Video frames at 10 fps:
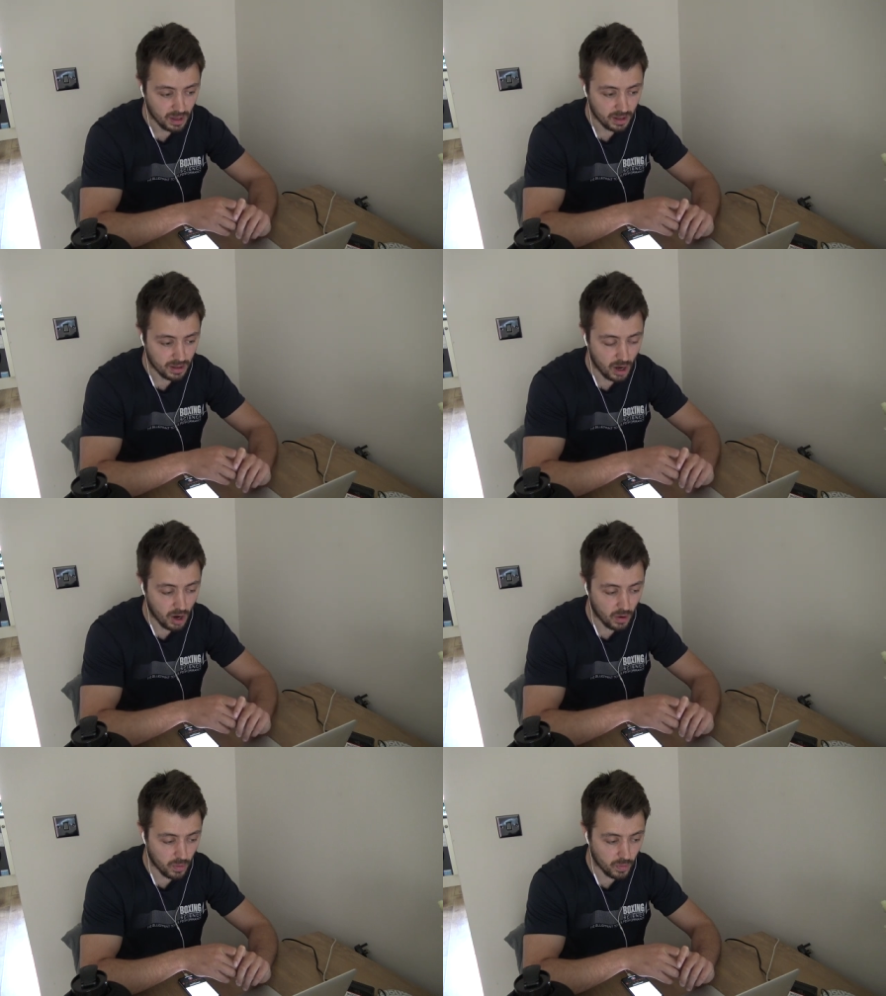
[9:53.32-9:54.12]

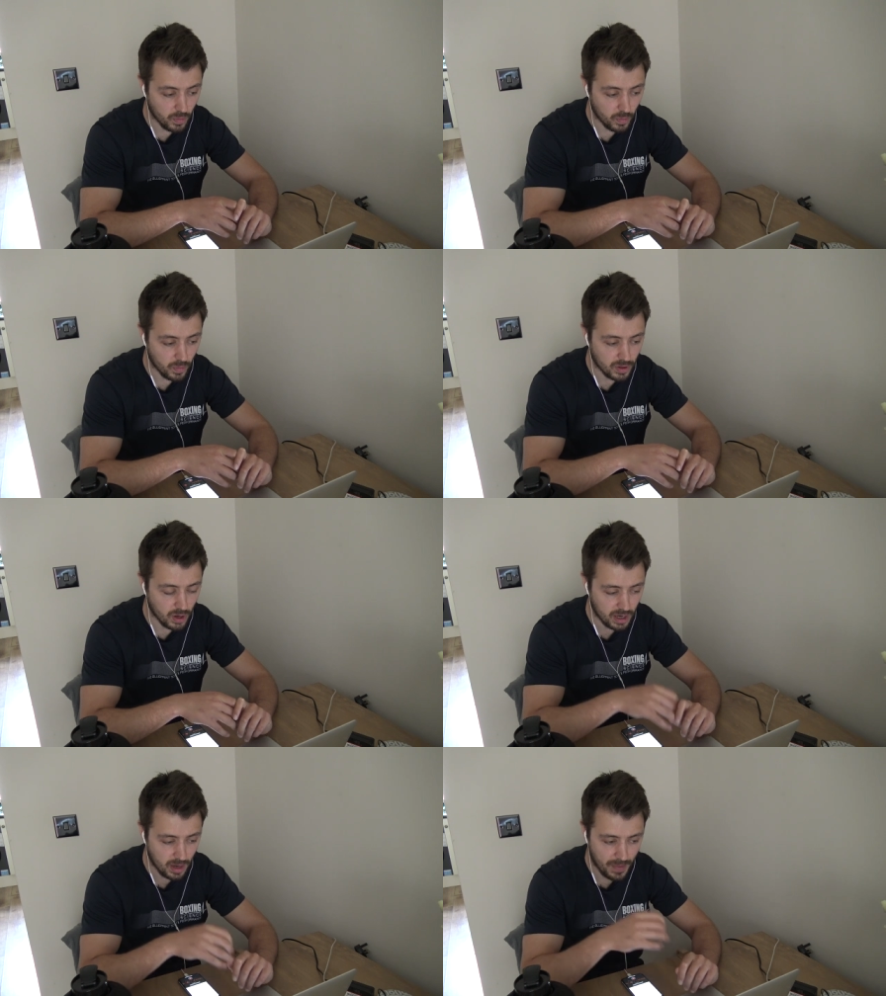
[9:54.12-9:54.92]
So we're
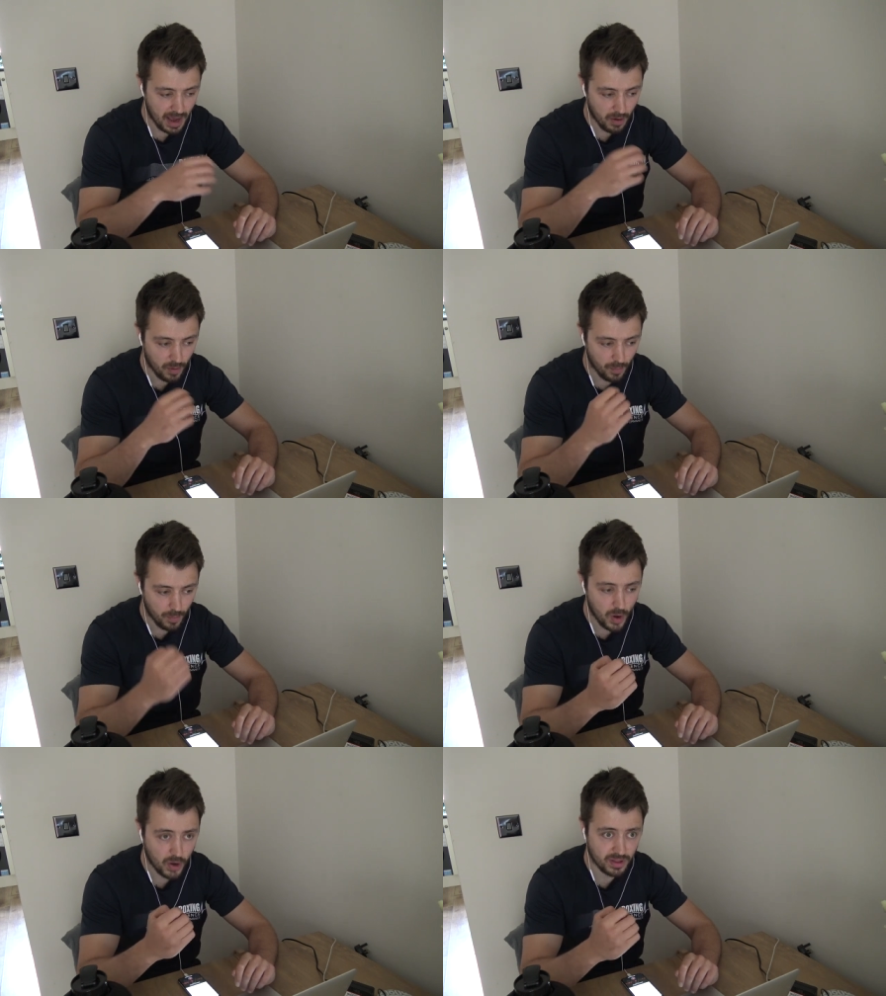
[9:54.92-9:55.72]
talking about
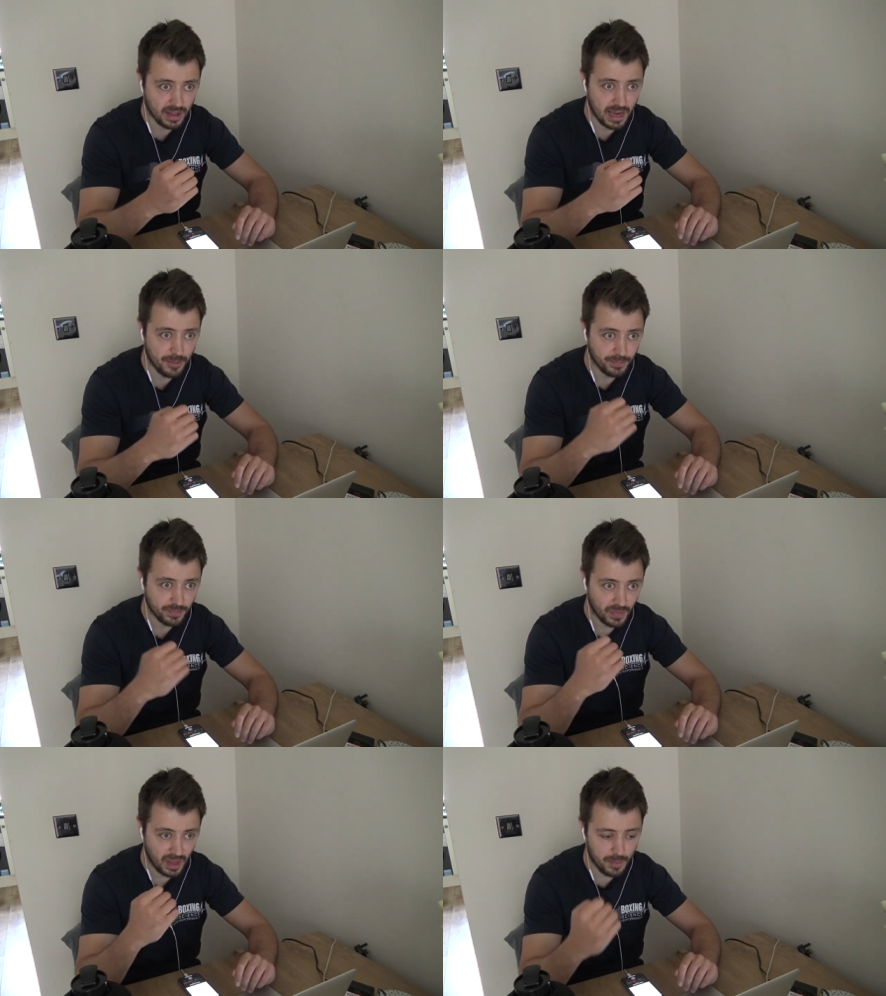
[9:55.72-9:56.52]
mostly
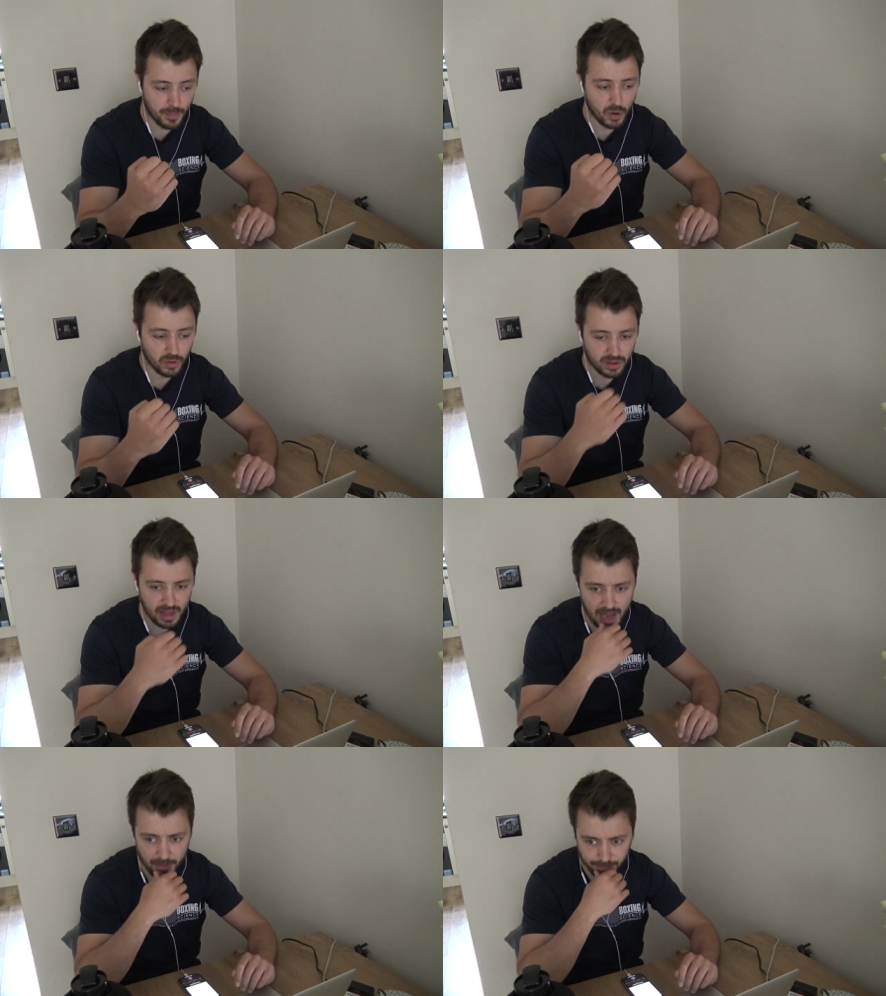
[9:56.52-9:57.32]
impulse
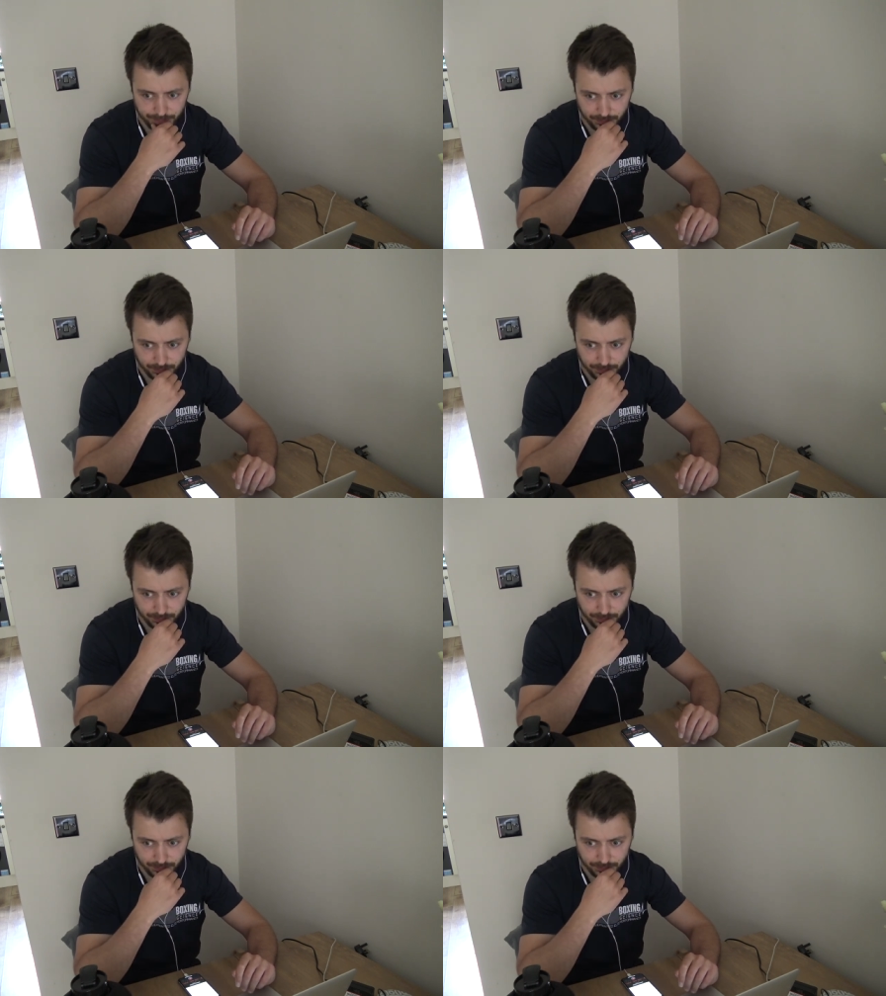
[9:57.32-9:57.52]
there.